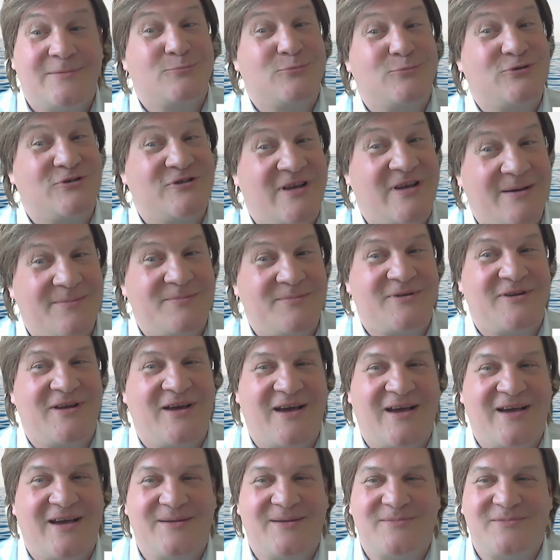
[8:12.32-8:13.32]

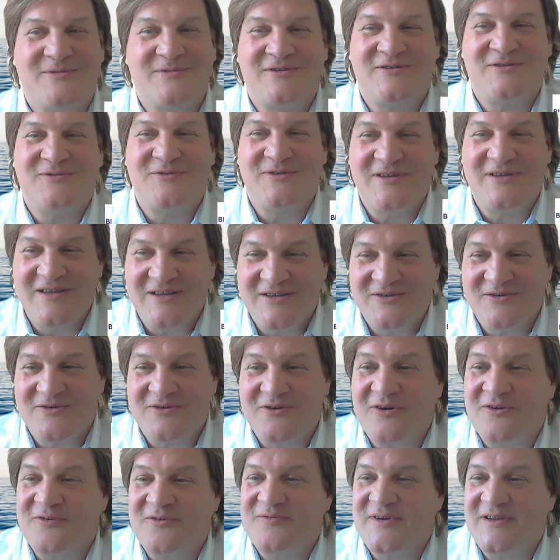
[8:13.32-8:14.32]
sometimes you need to
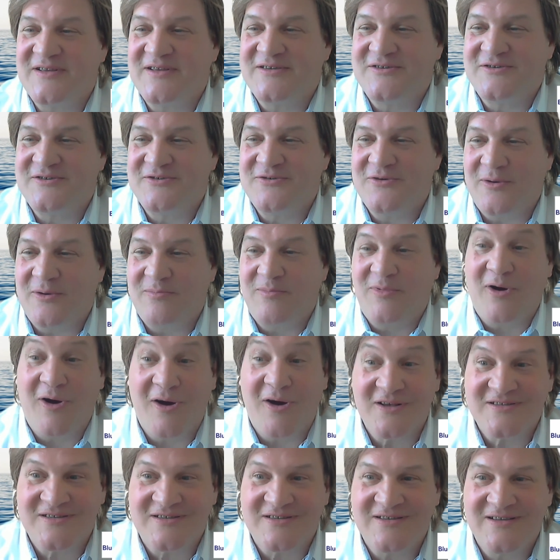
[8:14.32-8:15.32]
convince your
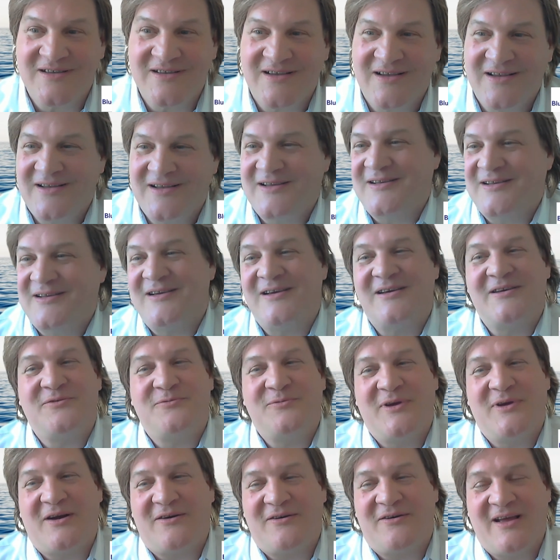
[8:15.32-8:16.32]
boss, and
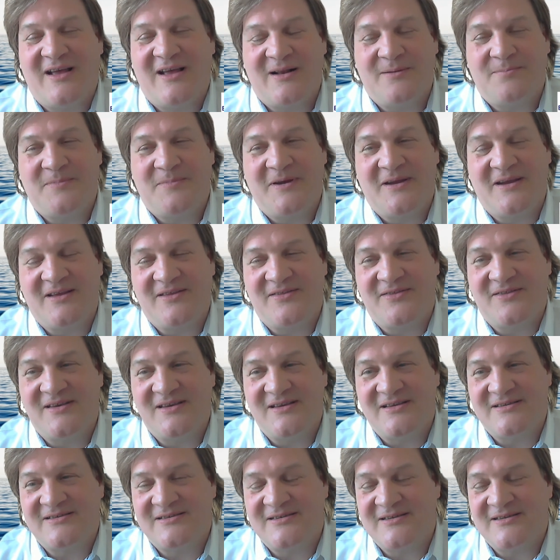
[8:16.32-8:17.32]
we are helping in
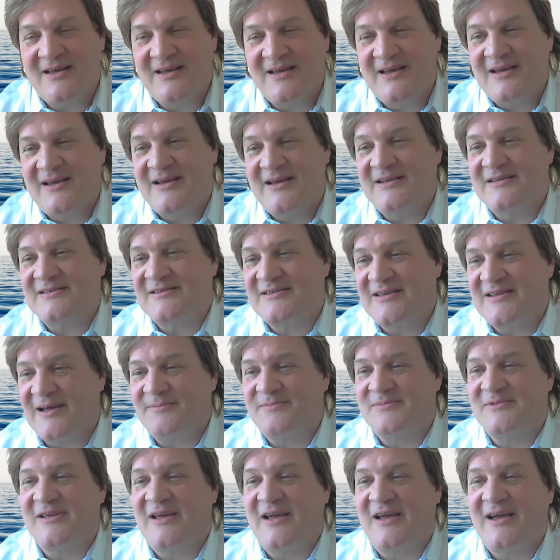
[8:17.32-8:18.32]
this. And
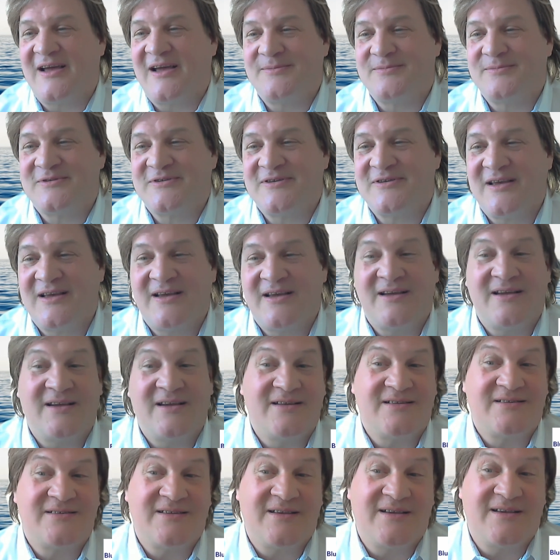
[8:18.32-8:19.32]
sometimes
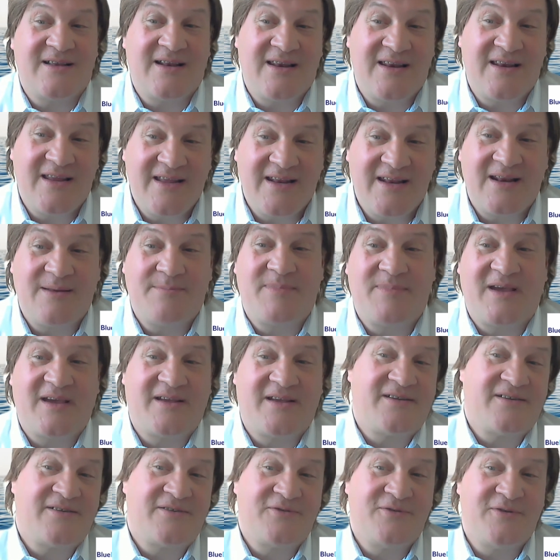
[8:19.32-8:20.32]
it's a little
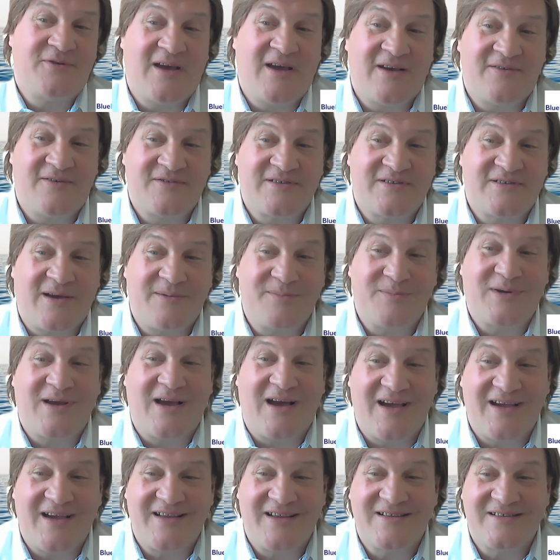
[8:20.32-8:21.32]
better to have some
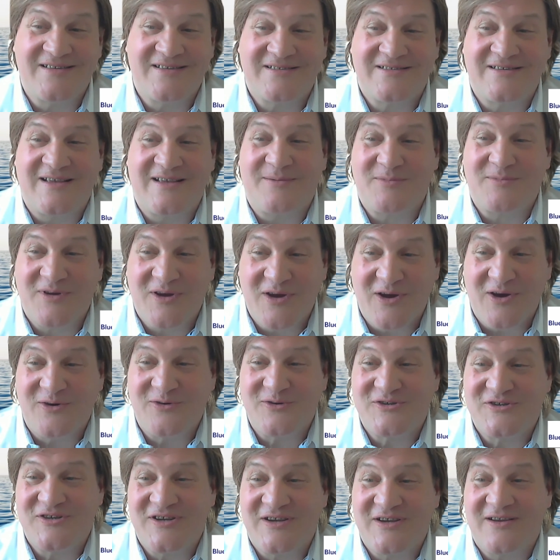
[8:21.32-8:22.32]
guidance, some
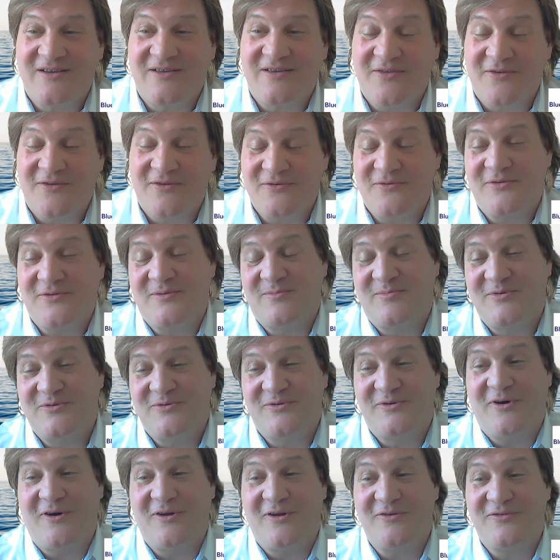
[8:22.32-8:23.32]
coaching through the
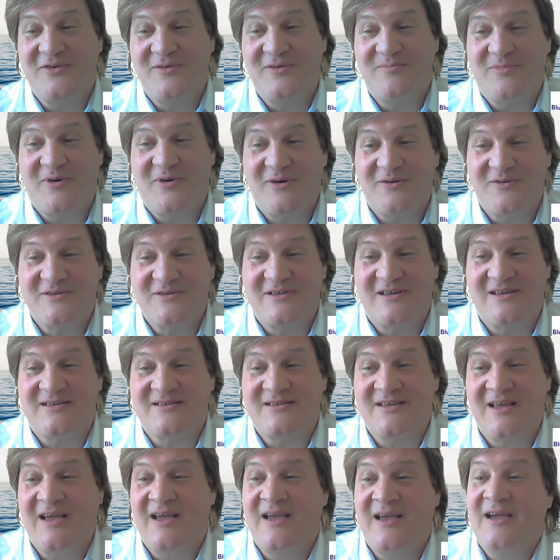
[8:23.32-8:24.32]
BlueDolphin
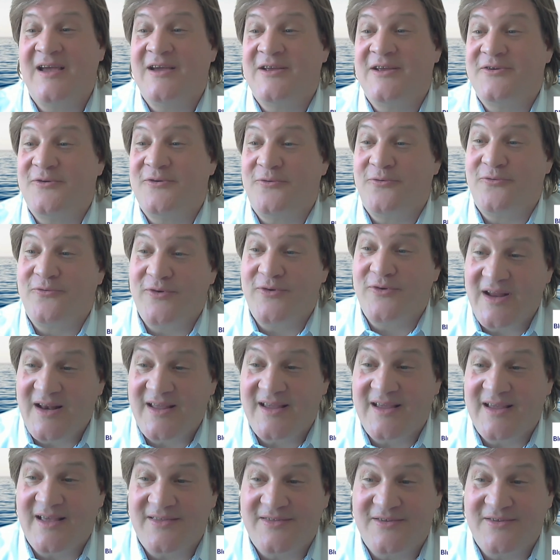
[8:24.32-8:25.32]
process to
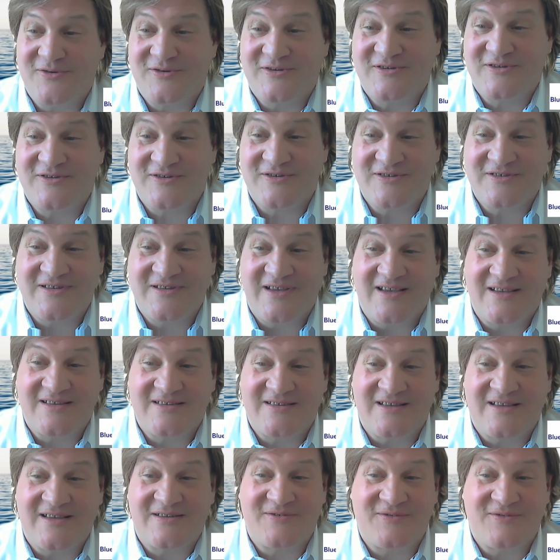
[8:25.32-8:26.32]
really get your
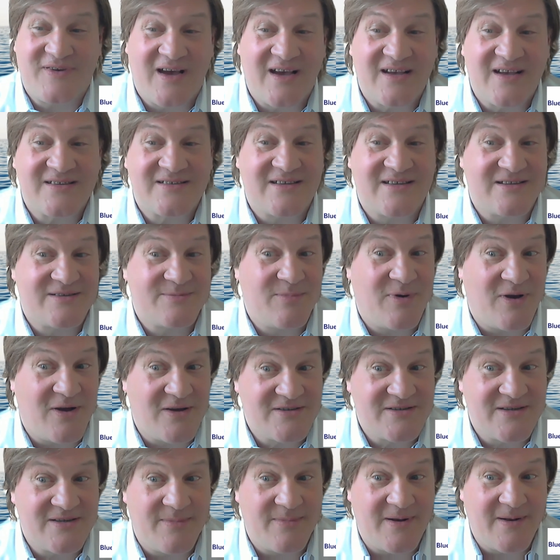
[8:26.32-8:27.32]
success as fast as
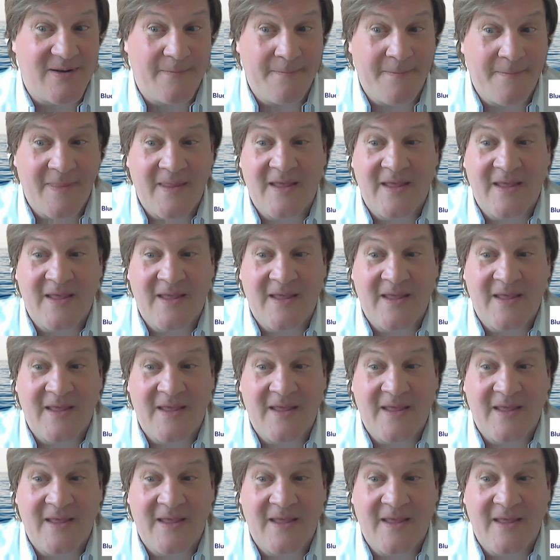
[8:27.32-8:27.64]
possible.